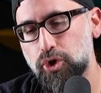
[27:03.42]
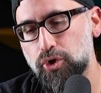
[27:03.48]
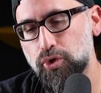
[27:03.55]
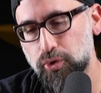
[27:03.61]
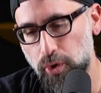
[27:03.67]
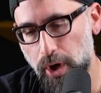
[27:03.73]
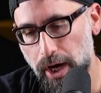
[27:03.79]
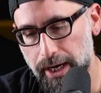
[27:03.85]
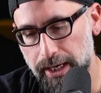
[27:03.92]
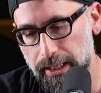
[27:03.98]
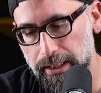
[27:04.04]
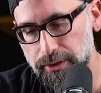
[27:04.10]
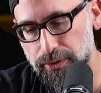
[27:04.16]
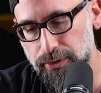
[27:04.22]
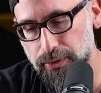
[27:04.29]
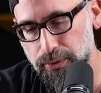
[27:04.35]

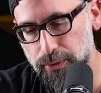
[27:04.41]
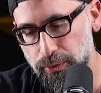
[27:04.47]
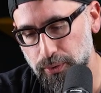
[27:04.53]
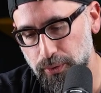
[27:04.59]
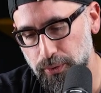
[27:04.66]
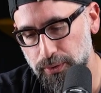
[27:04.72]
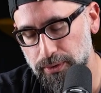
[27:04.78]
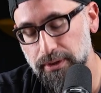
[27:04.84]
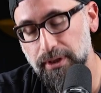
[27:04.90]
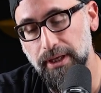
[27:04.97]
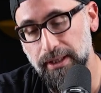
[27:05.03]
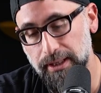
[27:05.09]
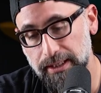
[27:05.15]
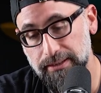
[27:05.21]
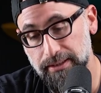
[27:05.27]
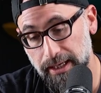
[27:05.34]
trying to, I
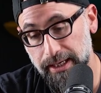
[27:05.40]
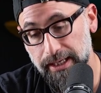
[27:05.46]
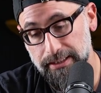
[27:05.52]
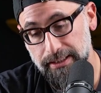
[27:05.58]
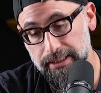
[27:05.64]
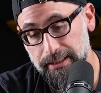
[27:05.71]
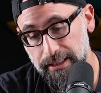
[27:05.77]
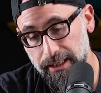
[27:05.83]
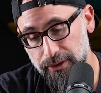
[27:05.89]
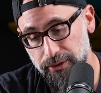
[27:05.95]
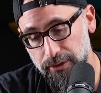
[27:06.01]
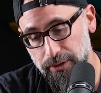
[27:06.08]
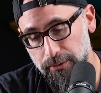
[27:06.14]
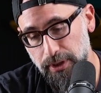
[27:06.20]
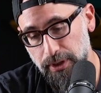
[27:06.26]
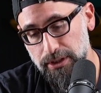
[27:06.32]
guess that's the answer
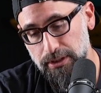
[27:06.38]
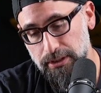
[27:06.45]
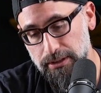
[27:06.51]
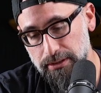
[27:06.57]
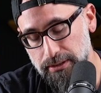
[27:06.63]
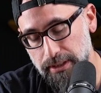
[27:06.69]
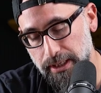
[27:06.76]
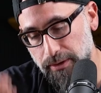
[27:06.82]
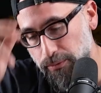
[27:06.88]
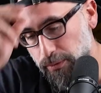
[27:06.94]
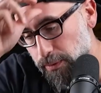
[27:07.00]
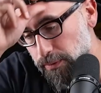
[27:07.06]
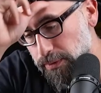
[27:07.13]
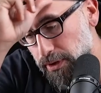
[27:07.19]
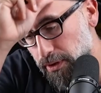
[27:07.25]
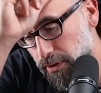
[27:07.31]
to your question is like,
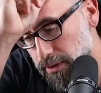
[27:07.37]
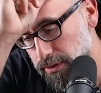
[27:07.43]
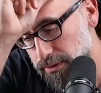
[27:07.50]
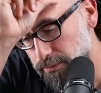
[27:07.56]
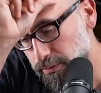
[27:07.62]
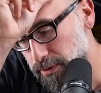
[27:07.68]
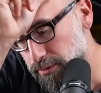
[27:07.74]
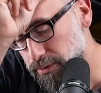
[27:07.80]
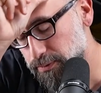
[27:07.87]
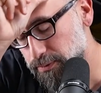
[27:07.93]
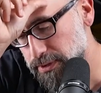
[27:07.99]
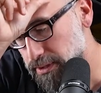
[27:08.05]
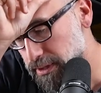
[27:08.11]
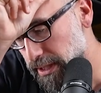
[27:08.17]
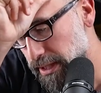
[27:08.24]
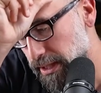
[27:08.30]
well, one of the hardest ones
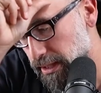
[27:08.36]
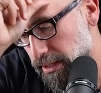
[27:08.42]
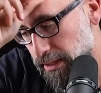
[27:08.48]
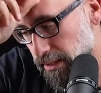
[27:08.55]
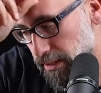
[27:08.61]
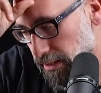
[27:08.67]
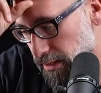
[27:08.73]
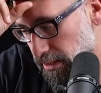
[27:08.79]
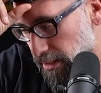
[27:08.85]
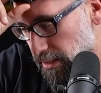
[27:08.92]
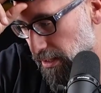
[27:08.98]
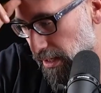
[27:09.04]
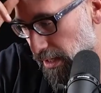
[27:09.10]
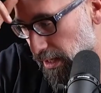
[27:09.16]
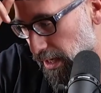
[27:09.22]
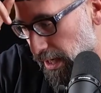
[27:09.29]
was like,
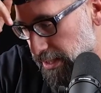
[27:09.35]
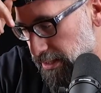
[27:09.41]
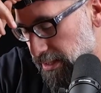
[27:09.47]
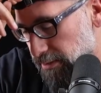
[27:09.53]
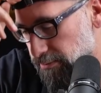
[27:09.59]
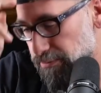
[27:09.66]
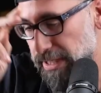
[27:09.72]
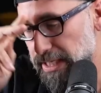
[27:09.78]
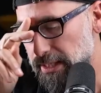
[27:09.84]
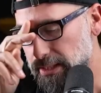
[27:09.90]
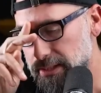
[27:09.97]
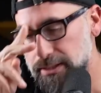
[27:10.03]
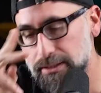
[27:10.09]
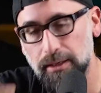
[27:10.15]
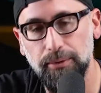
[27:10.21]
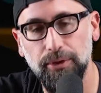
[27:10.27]
being
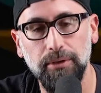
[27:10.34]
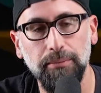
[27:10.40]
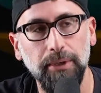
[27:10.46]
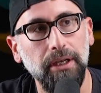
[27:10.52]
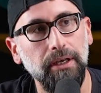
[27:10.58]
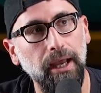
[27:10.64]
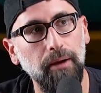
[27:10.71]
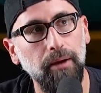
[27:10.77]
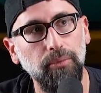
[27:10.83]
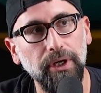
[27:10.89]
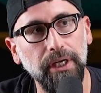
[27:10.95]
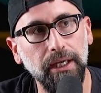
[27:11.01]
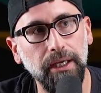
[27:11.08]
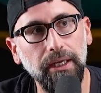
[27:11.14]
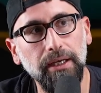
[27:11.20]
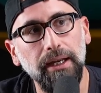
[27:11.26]
stubborn about not
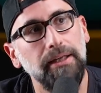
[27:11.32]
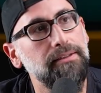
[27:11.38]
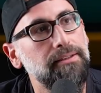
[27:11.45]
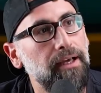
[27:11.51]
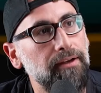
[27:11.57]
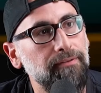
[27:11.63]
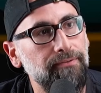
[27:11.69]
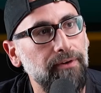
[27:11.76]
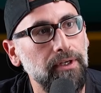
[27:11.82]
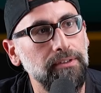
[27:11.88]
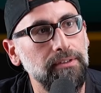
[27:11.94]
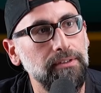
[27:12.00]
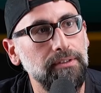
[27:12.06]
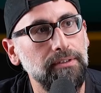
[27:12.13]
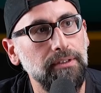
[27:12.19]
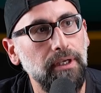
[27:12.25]
bringing in outside
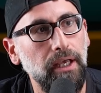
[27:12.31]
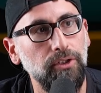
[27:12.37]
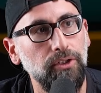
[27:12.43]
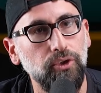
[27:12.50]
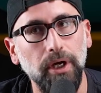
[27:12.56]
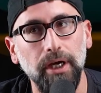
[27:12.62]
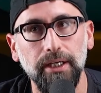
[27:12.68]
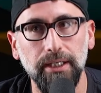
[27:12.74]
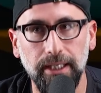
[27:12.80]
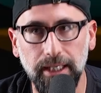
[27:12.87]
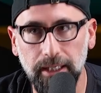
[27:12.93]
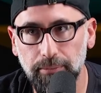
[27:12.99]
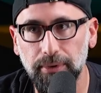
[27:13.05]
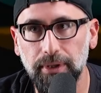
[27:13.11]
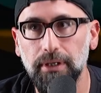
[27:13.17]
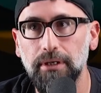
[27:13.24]
funds and trying to
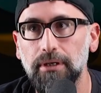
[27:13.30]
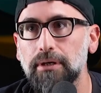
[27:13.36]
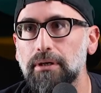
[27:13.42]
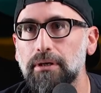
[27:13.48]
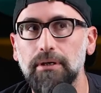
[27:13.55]
keep it